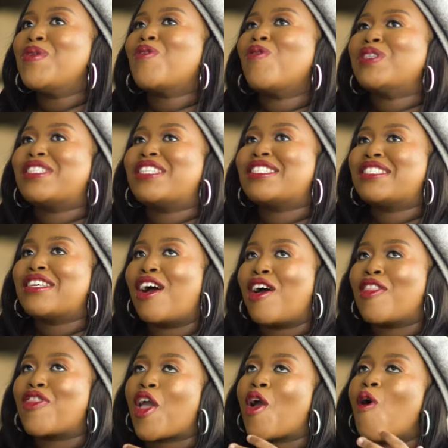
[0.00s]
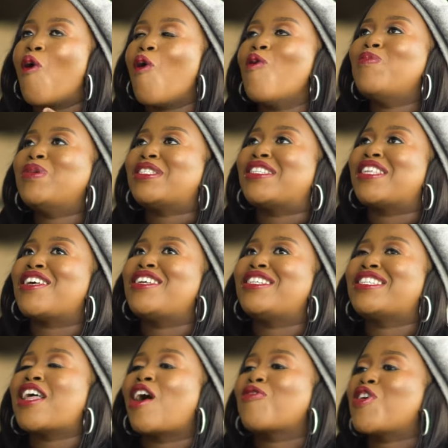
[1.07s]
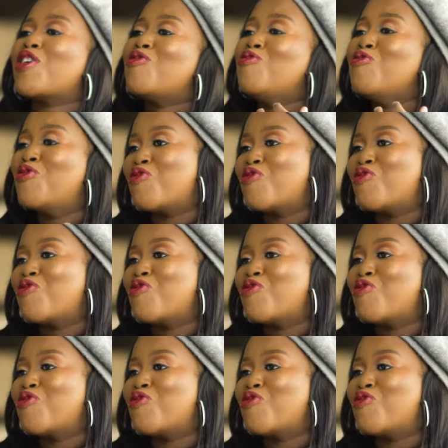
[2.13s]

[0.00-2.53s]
because this, uh, their home is the, is now their new